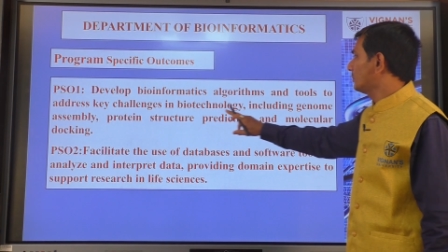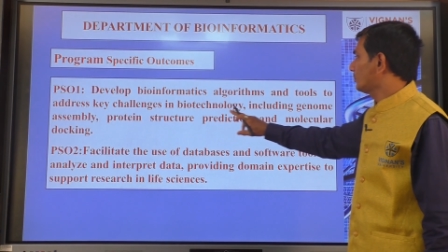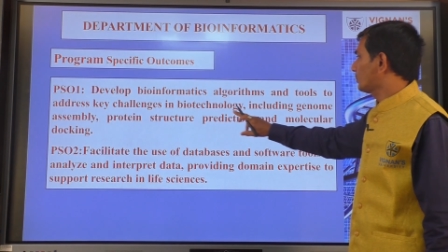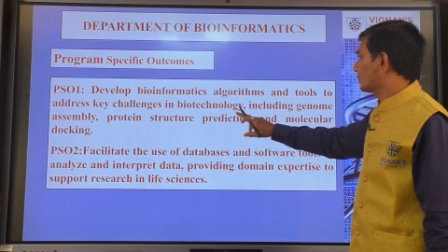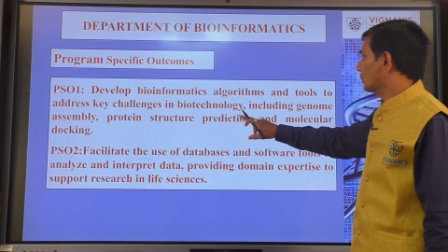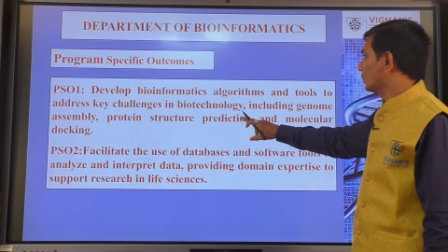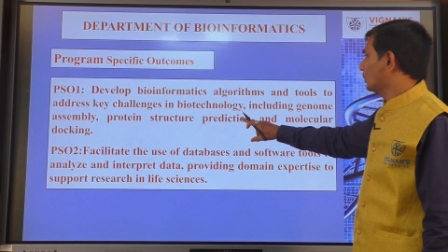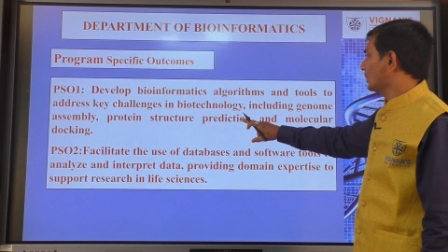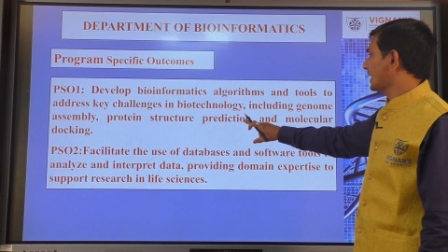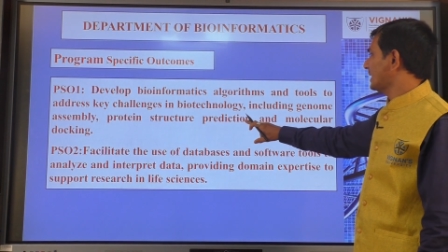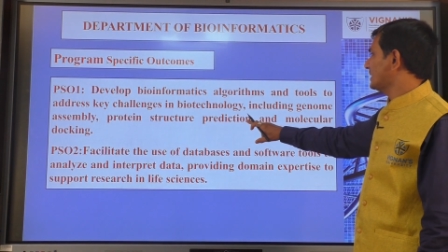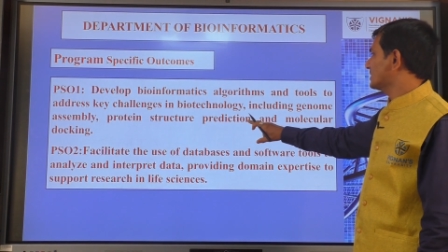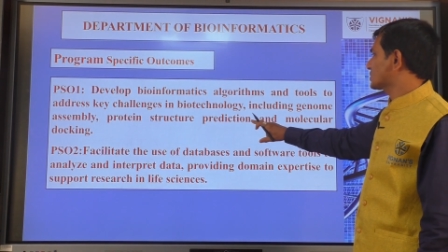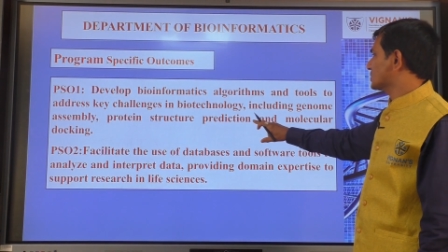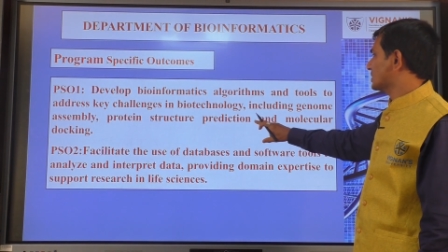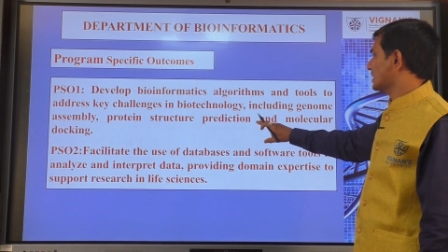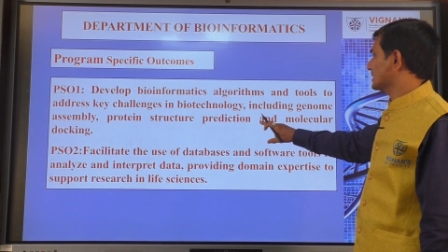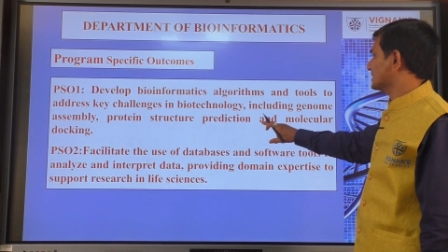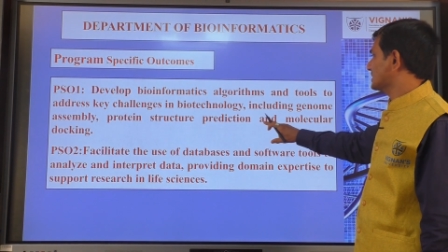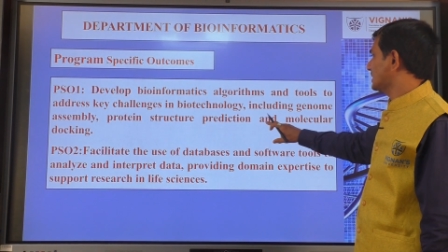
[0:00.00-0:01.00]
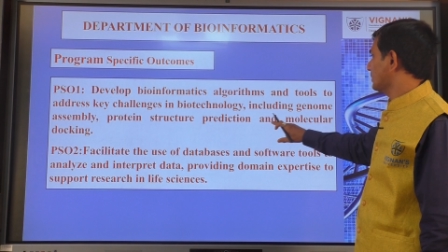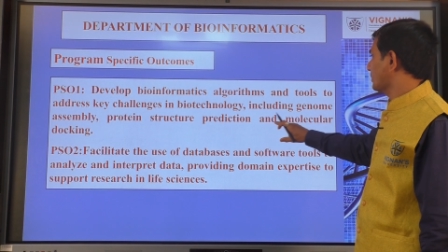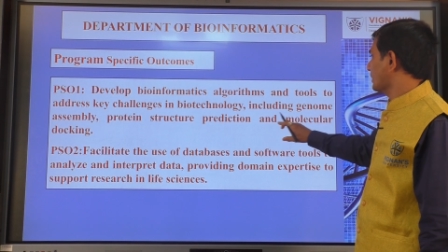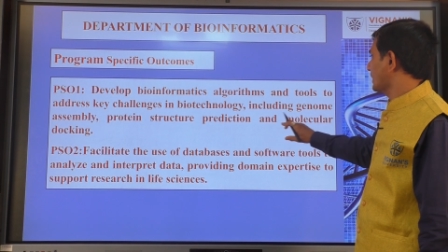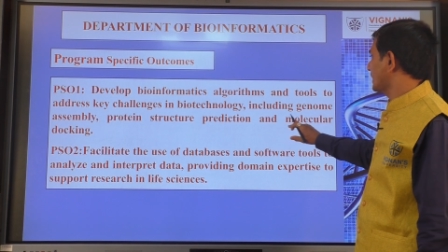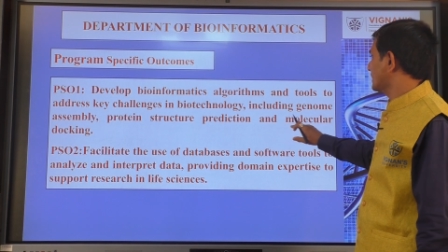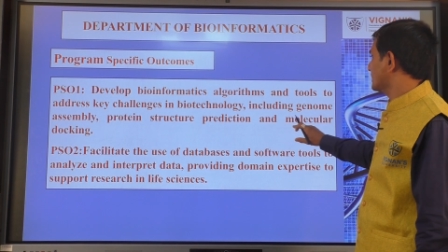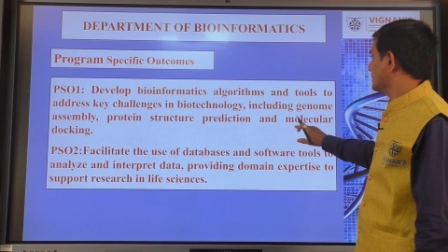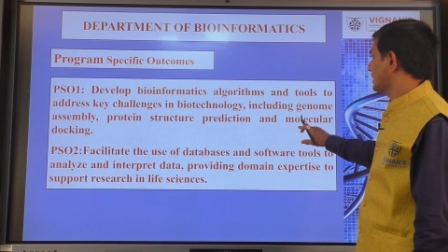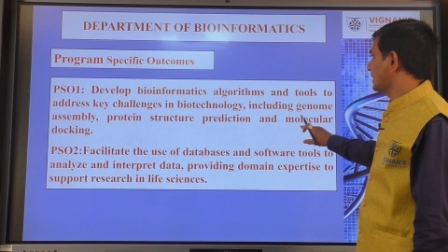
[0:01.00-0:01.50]
protein structure
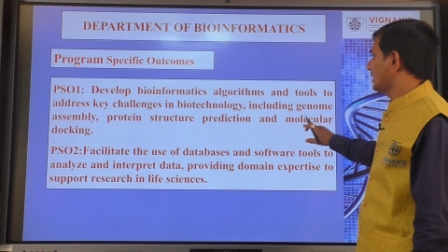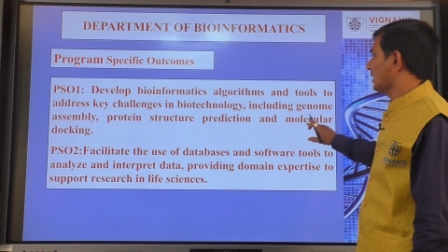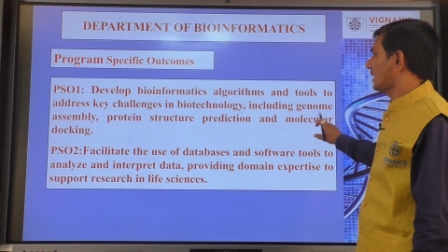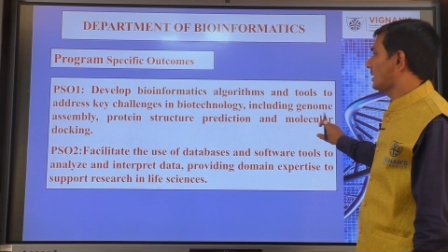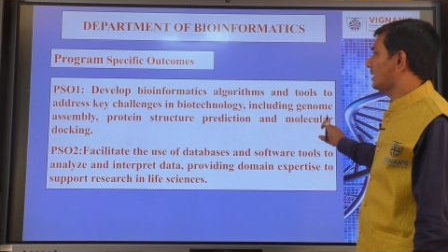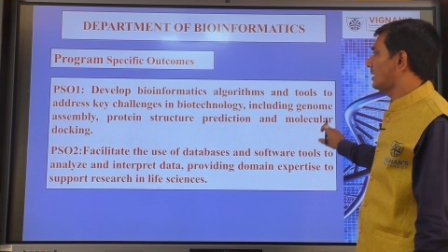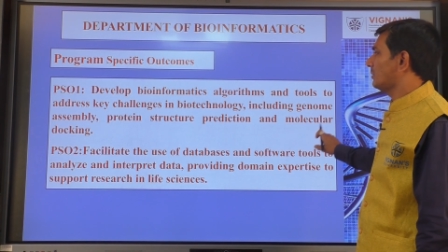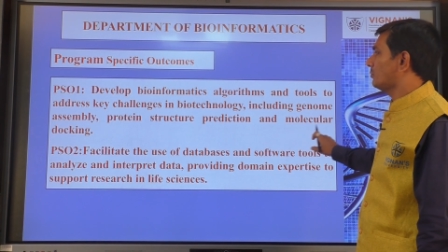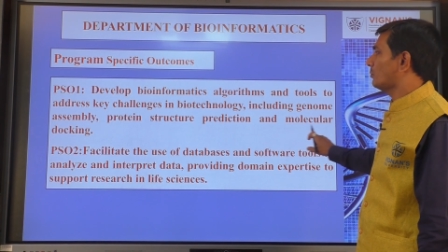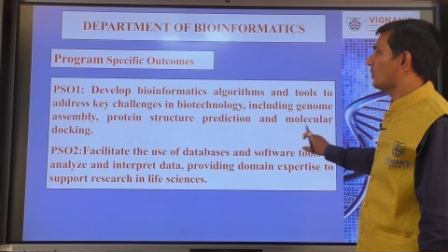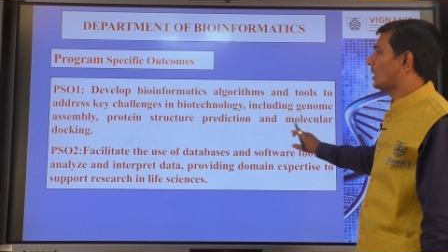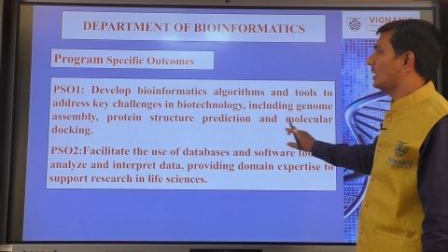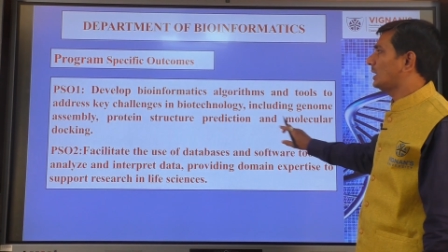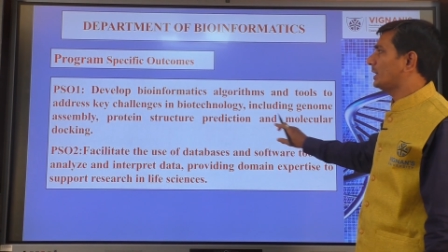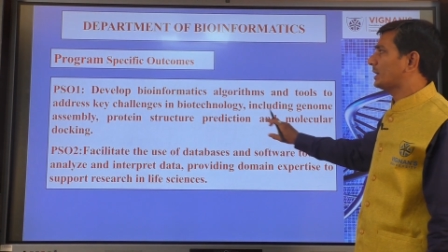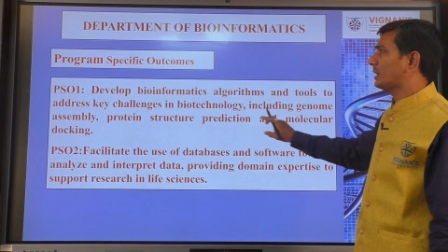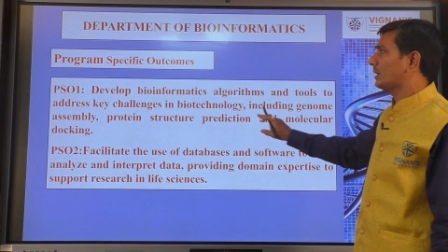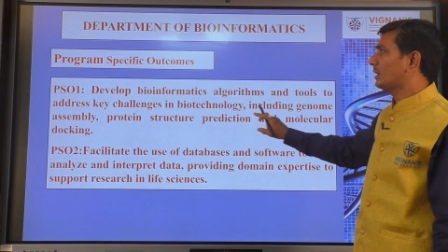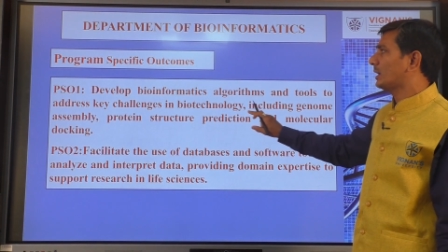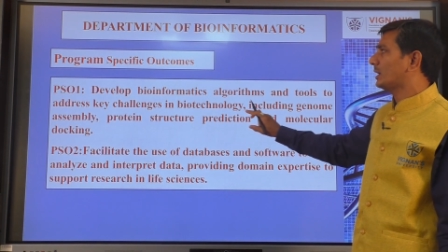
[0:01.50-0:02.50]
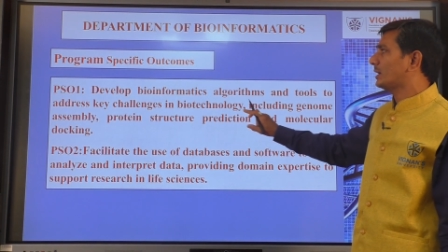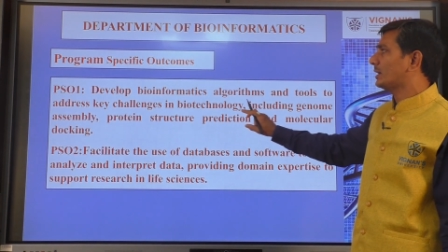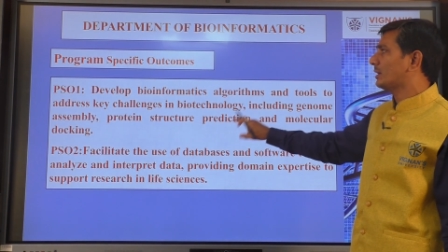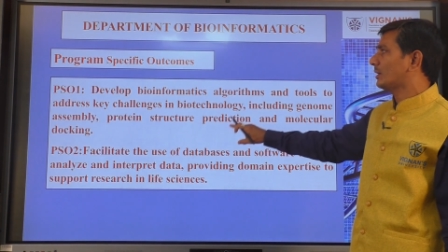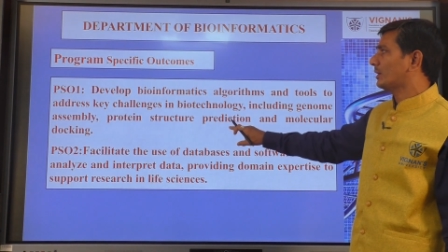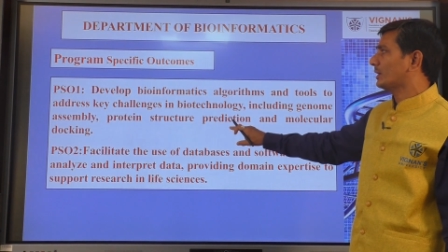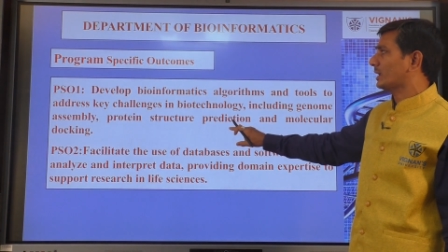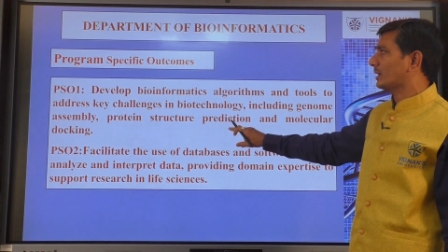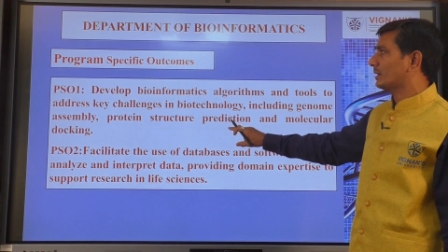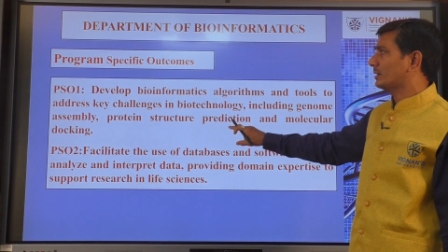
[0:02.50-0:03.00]
prediction and molecular
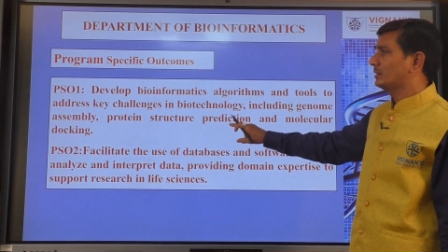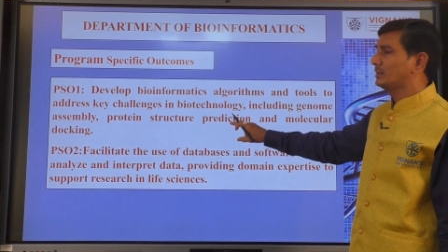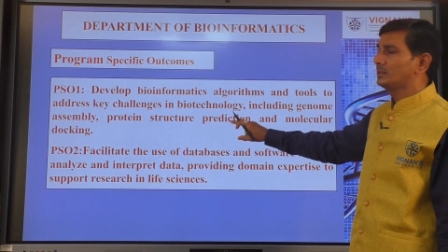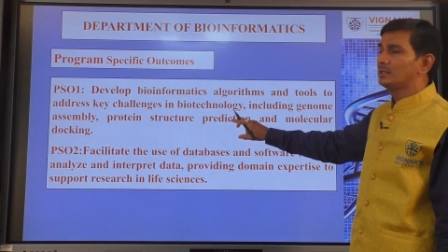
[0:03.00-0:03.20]
docking.